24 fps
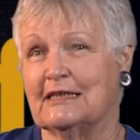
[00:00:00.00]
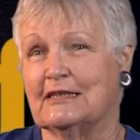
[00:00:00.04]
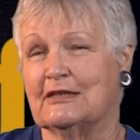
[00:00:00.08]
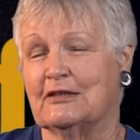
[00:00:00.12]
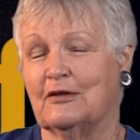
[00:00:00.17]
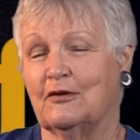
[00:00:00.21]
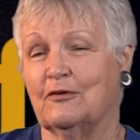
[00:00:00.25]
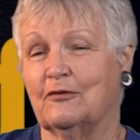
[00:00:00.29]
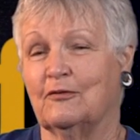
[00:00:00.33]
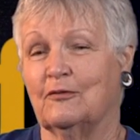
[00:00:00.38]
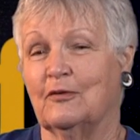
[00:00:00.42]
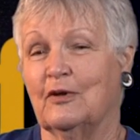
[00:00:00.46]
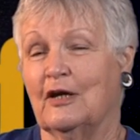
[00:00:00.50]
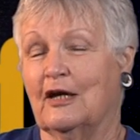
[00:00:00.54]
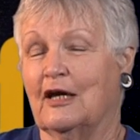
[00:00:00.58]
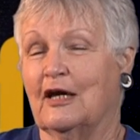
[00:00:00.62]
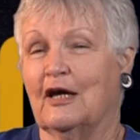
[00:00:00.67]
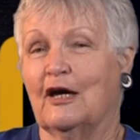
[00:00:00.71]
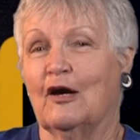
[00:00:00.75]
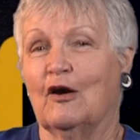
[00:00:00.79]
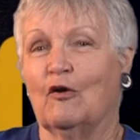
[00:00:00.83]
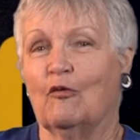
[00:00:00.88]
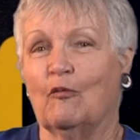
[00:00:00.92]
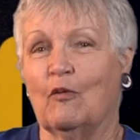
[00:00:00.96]
So,
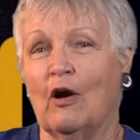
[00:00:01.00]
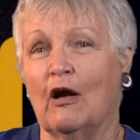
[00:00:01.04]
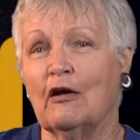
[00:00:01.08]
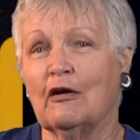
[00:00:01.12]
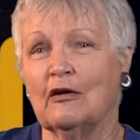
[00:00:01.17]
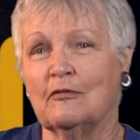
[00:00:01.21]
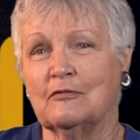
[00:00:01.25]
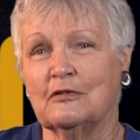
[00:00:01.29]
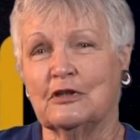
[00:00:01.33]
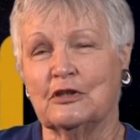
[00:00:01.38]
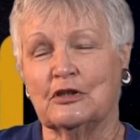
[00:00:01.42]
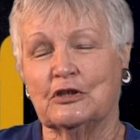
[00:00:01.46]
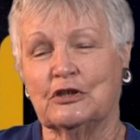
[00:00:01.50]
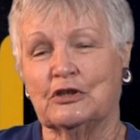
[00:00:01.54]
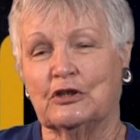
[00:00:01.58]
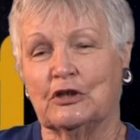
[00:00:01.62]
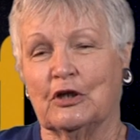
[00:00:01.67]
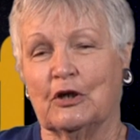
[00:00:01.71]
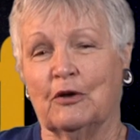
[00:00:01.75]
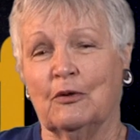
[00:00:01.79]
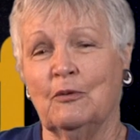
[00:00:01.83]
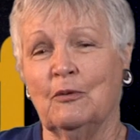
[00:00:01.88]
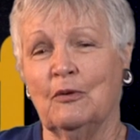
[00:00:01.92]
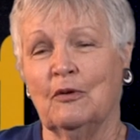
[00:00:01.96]
welcome to the
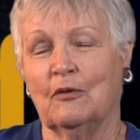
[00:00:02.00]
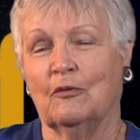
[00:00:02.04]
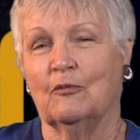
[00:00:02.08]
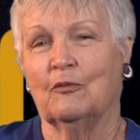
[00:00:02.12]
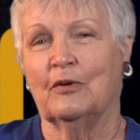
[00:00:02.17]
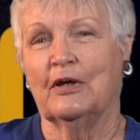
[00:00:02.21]
show.